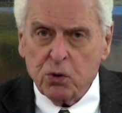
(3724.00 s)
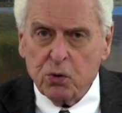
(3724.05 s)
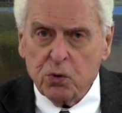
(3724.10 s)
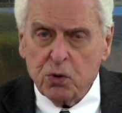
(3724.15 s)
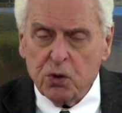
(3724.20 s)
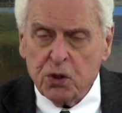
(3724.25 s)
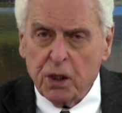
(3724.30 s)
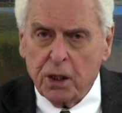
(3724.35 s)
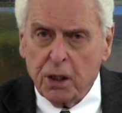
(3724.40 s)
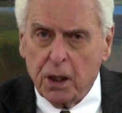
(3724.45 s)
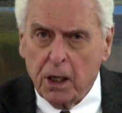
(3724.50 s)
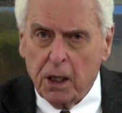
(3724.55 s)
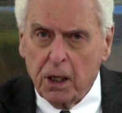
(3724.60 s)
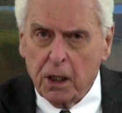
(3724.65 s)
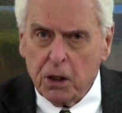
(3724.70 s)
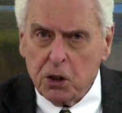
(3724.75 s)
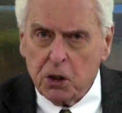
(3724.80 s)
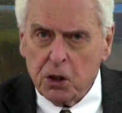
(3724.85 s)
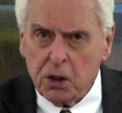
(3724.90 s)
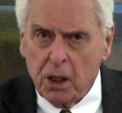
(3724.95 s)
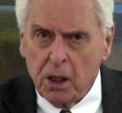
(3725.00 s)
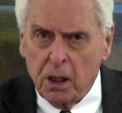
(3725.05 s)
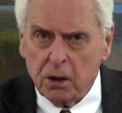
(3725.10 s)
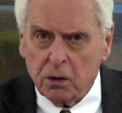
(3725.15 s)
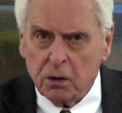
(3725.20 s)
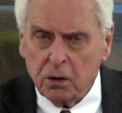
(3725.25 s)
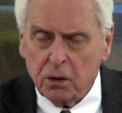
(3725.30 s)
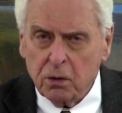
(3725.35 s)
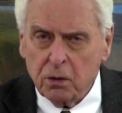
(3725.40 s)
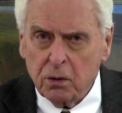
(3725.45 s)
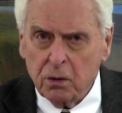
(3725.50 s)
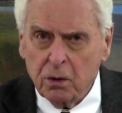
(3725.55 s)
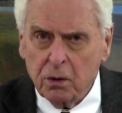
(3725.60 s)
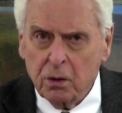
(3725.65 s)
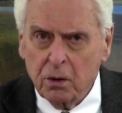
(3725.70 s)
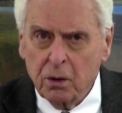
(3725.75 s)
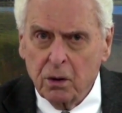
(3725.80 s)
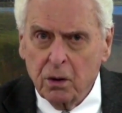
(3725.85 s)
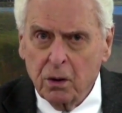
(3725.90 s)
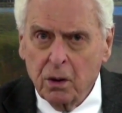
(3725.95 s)
who sin against us.
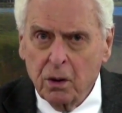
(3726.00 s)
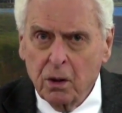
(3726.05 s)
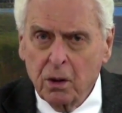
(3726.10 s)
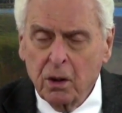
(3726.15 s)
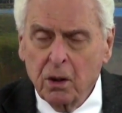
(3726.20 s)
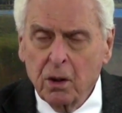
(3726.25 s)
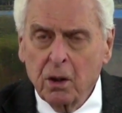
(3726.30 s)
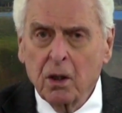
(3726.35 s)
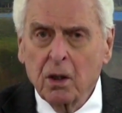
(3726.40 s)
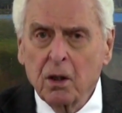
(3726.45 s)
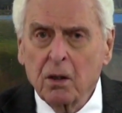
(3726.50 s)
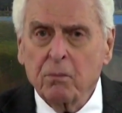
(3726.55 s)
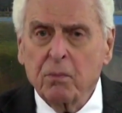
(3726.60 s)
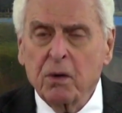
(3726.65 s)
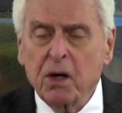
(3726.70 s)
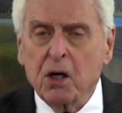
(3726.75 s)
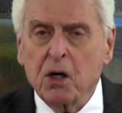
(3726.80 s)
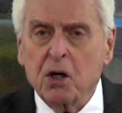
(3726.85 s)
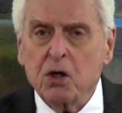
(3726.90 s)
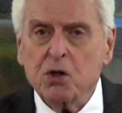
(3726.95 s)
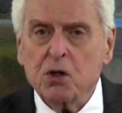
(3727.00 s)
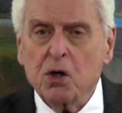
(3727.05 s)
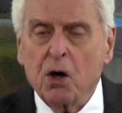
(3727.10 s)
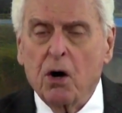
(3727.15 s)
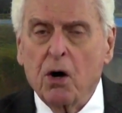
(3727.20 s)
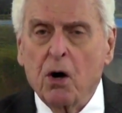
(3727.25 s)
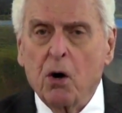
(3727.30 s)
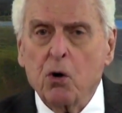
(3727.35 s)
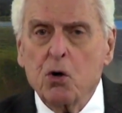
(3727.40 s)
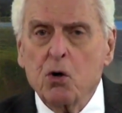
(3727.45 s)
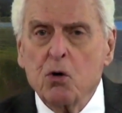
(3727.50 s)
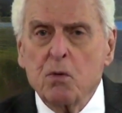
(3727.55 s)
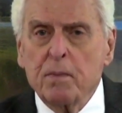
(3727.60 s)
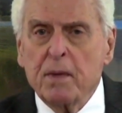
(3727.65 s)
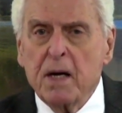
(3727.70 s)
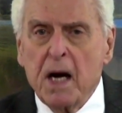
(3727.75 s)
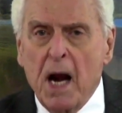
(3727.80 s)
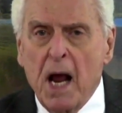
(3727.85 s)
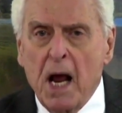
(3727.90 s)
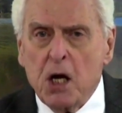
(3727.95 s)
Because our
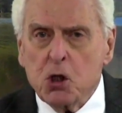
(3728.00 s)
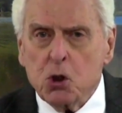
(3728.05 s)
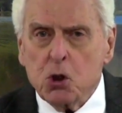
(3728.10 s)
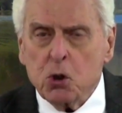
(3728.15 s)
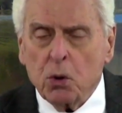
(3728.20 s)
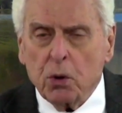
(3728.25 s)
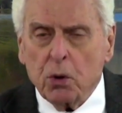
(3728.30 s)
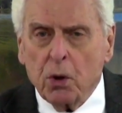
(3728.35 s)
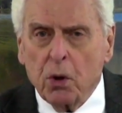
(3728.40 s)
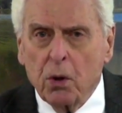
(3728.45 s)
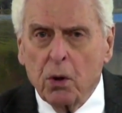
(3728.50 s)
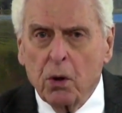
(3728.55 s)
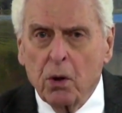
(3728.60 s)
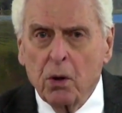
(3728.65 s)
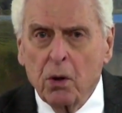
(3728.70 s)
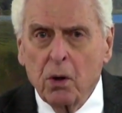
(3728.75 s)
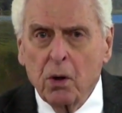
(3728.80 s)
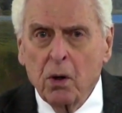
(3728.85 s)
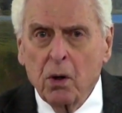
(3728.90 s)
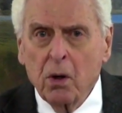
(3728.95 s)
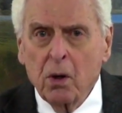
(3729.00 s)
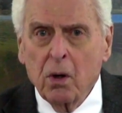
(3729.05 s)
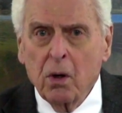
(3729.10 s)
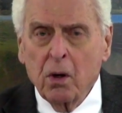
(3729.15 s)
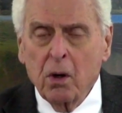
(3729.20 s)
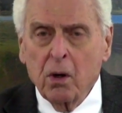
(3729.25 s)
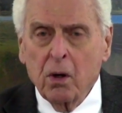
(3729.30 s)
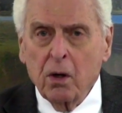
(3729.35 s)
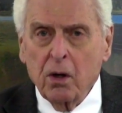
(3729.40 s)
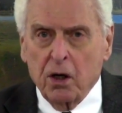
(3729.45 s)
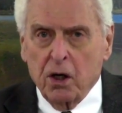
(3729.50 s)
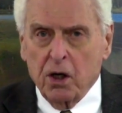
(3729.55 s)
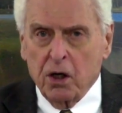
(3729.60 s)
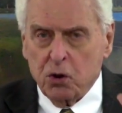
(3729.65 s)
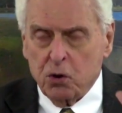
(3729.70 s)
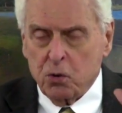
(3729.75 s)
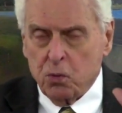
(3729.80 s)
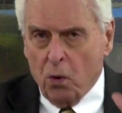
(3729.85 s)
human nature is